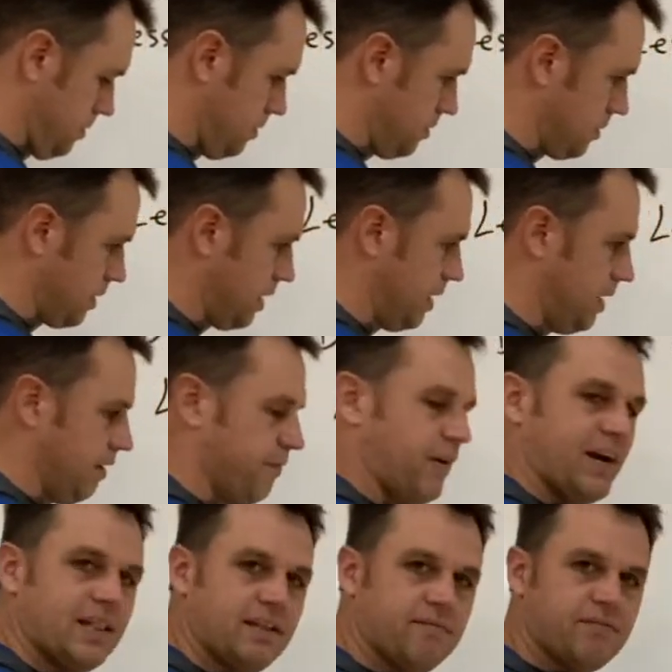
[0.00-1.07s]
Okay, if I
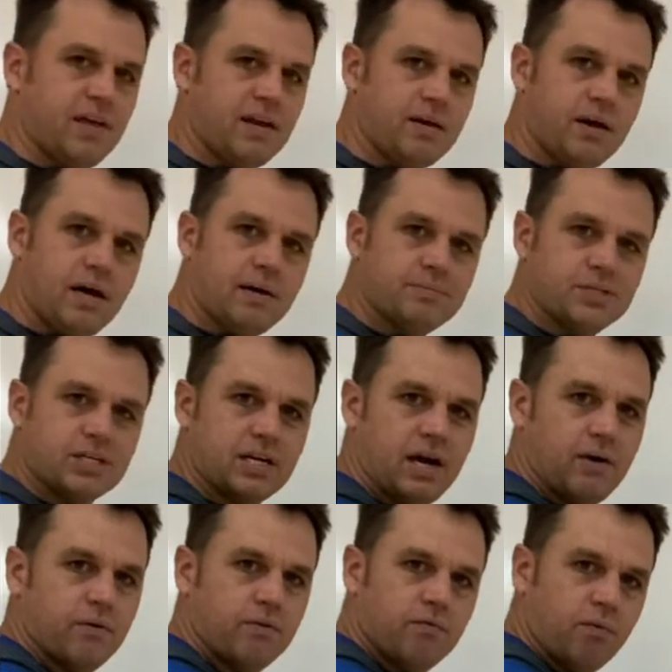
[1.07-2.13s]
lift that object
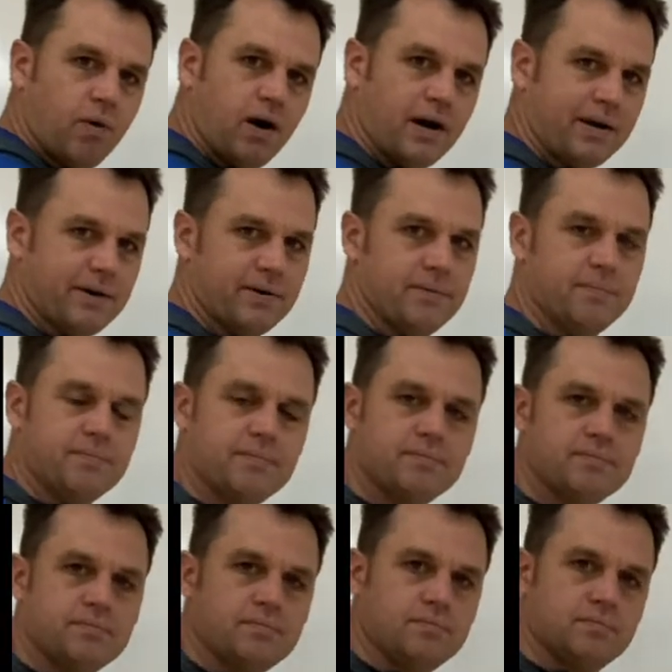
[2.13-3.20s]
out of water,
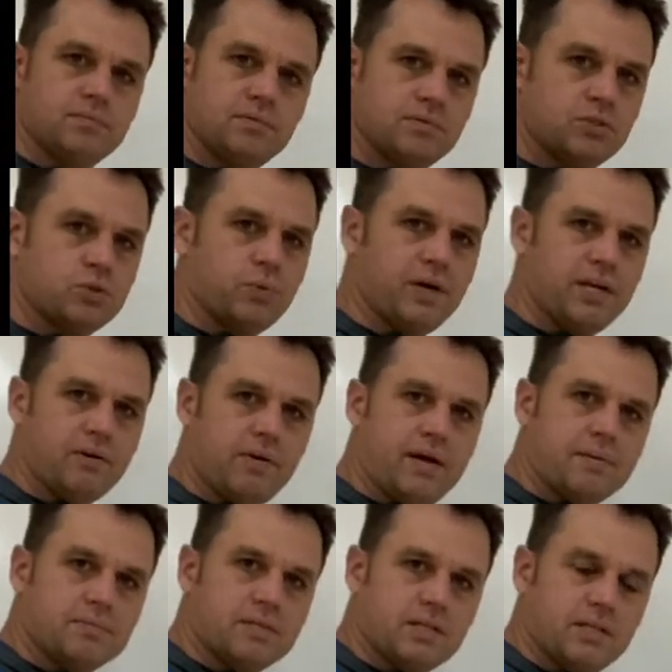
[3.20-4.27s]
it's 20
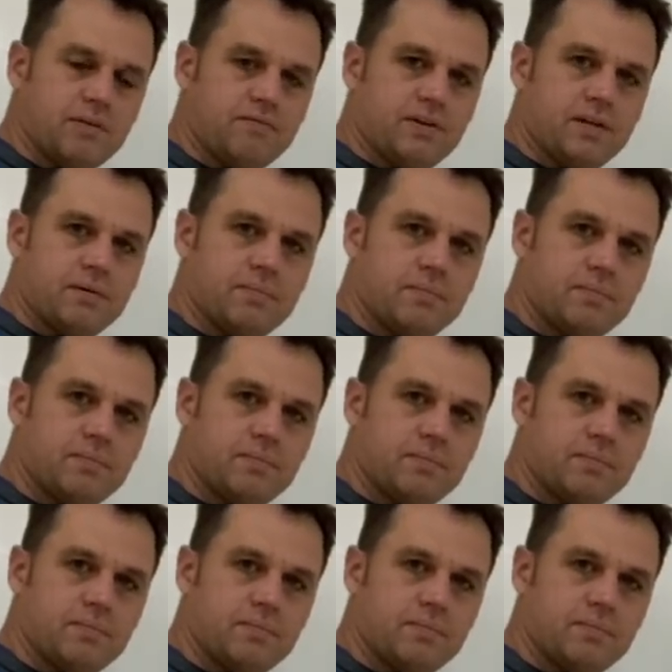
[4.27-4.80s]
grams to lift it.